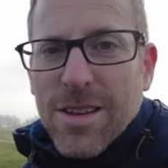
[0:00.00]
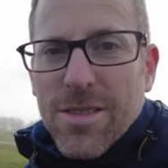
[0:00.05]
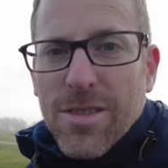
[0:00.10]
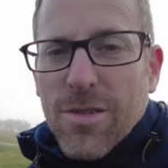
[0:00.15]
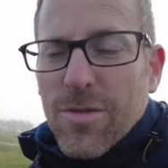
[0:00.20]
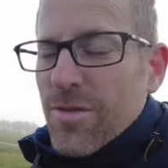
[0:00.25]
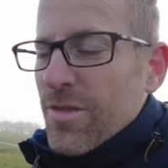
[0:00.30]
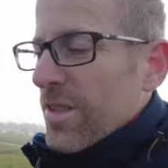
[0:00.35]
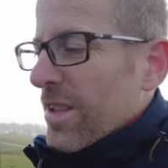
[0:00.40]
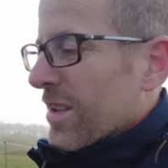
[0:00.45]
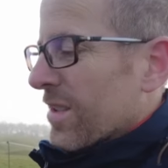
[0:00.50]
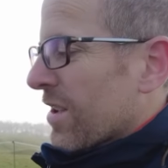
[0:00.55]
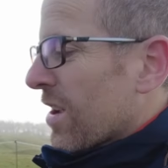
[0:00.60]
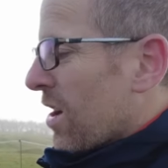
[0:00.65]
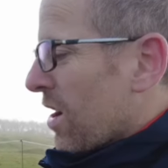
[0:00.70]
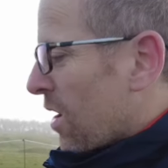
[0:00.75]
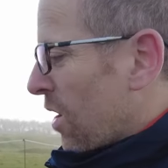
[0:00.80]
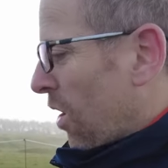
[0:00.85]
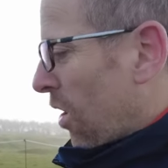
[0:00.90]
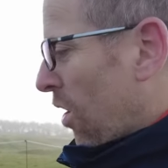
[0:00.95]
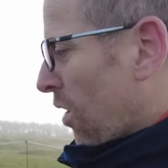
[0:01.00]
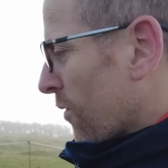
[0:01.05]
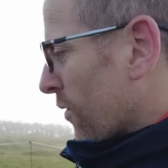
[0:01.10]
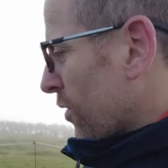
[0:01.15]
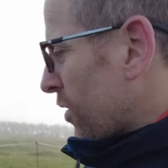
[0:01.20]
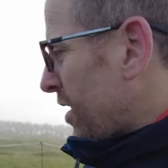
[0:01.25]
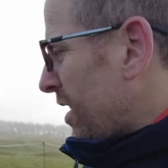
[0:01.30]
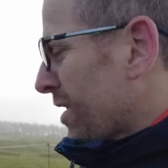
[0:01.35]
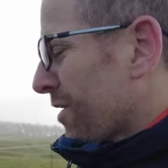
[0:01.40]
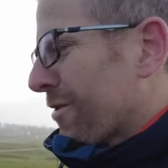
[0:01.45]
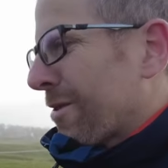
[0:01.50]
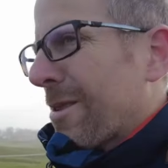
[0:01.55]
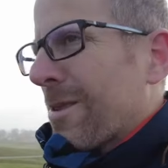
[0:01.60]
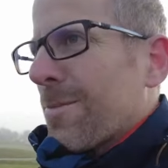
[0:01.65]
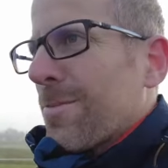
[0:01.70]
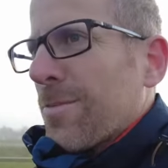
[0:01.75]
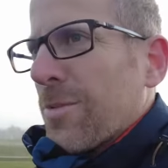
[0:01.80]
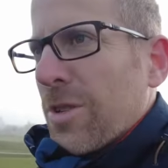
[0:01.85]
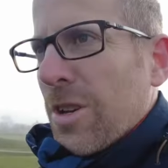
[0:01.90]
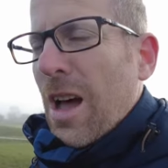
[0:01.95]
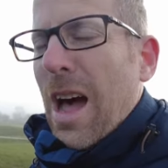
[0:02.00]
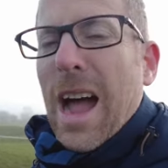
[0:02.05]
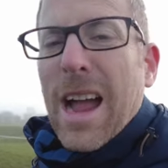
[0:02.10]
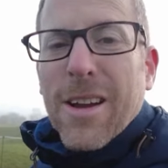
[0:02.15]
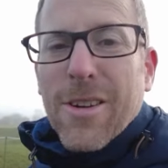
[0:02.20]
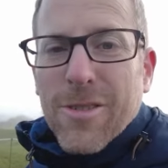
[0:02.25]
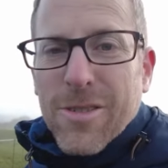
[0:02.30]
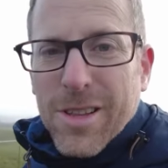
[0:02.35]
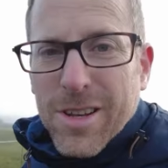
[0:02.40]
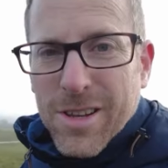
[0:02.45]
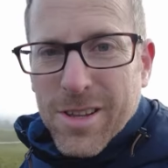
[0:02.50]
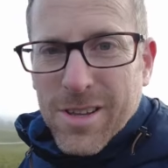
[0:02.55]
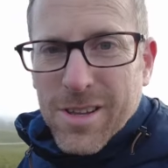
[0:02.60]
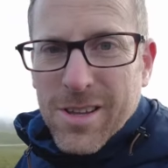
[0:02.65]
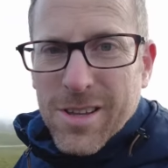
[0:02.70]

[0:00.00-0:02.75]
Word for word: and those things. Over here in Ireland,